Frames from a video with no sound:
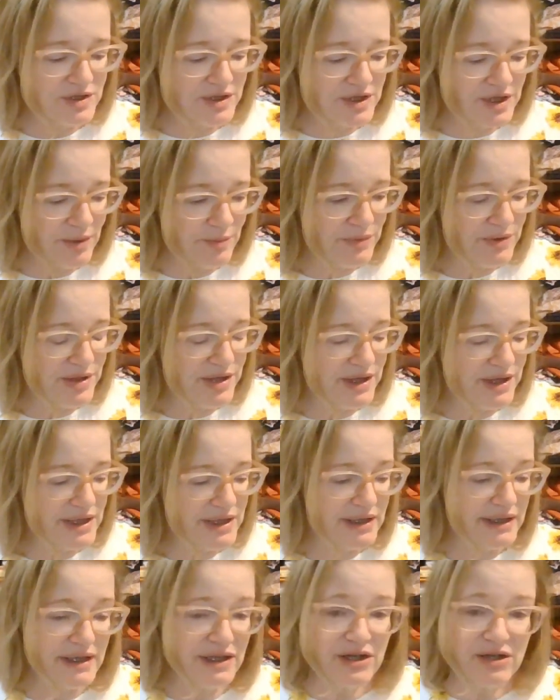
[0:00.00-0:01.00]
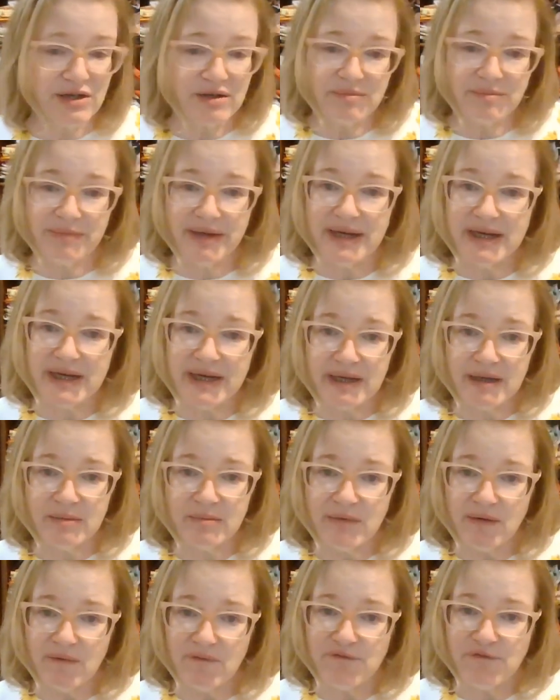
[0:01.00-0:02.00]
of the clear
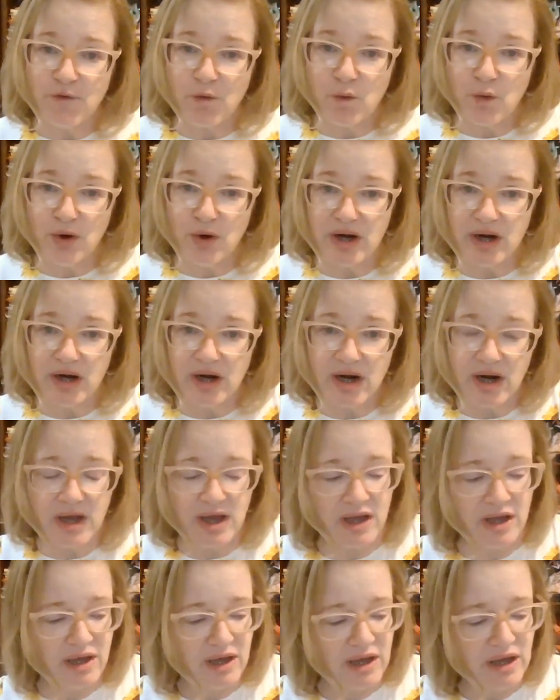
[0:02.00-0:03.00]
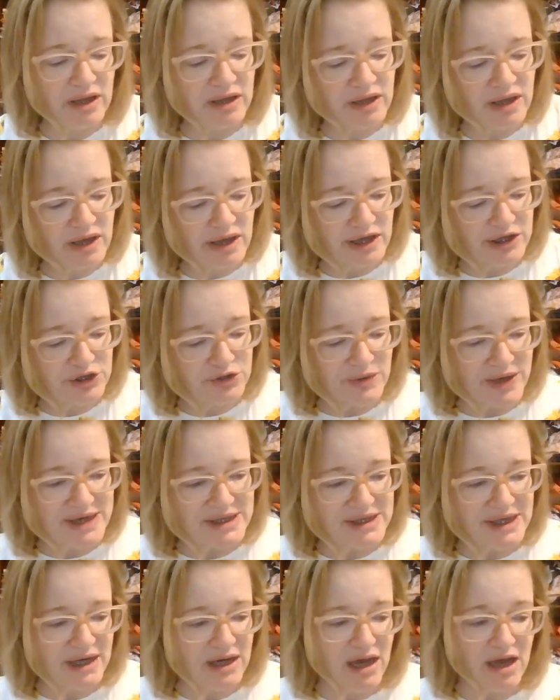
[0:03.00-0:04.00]
medium for
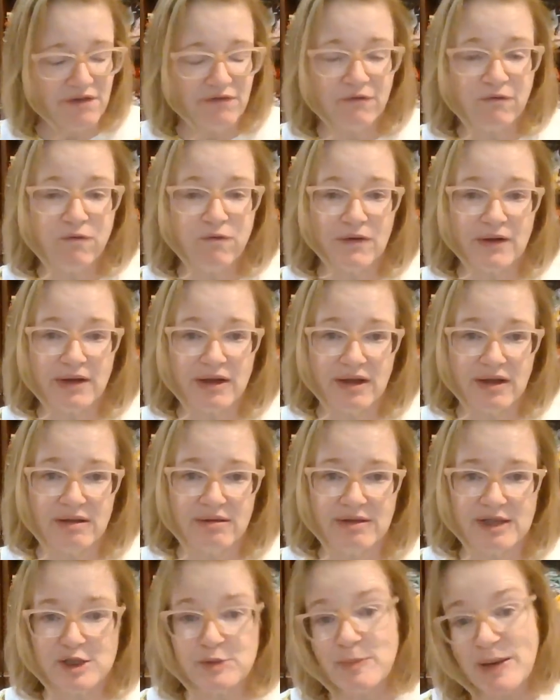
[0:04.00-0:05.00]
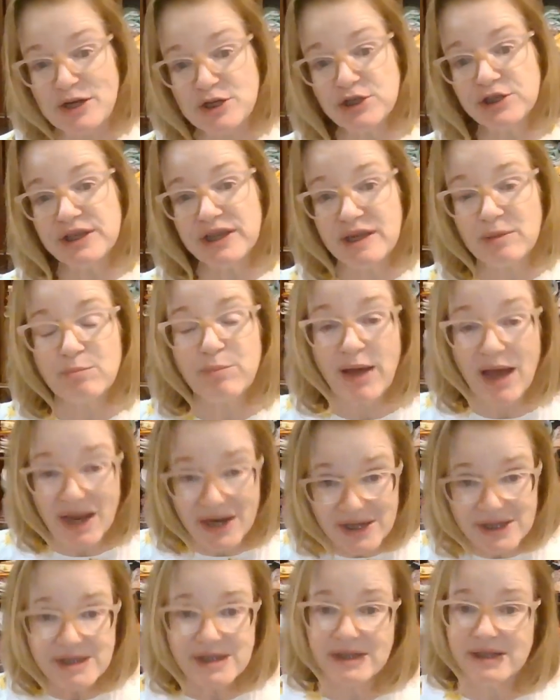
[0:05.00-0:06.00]
tracing off, especially
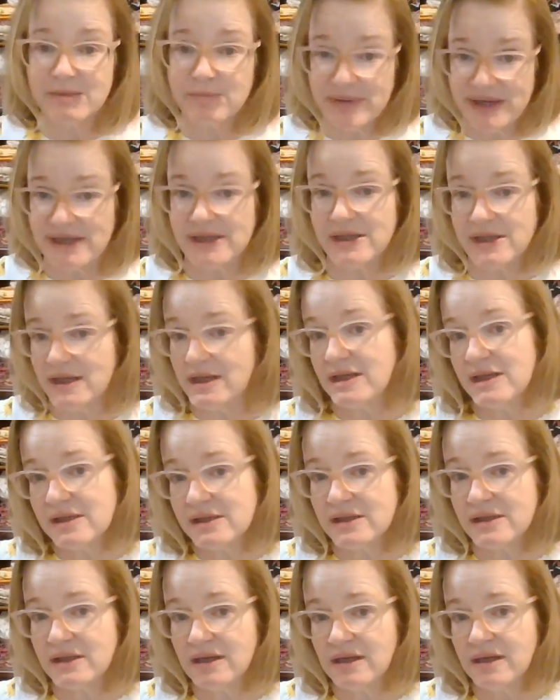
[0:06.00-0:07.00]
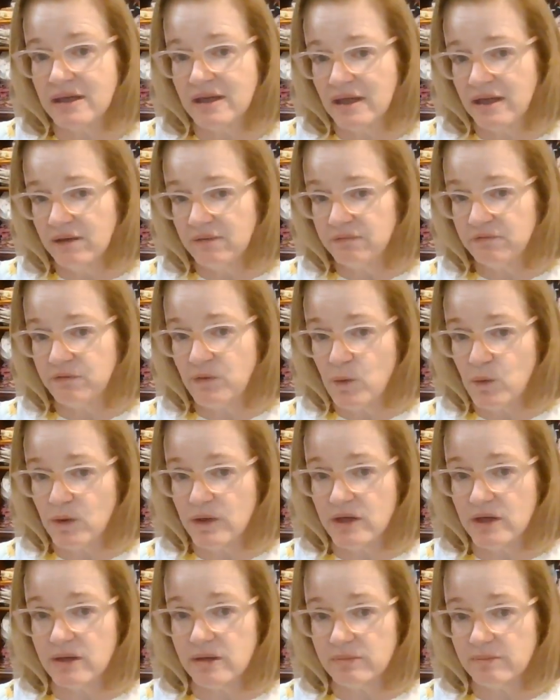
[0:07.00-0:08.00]
bodice pieces,
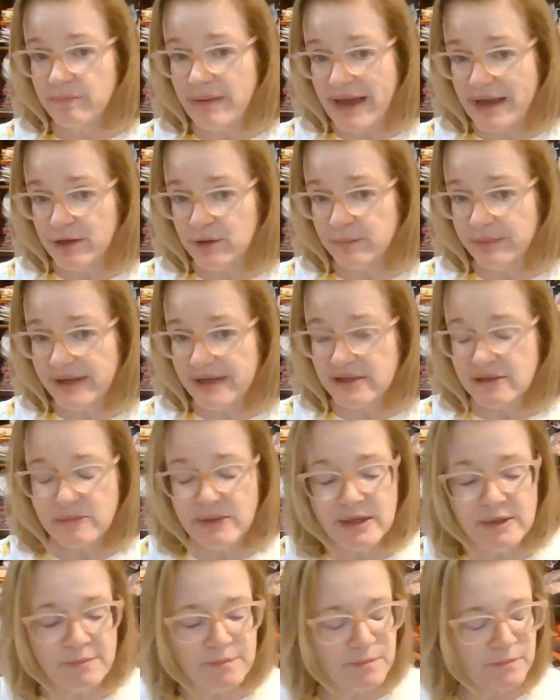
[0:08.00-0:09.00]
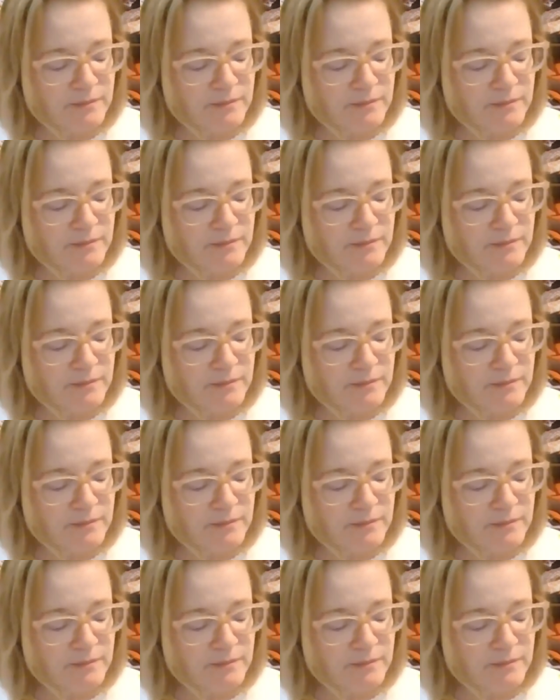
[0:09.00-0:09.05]
for pattern placement?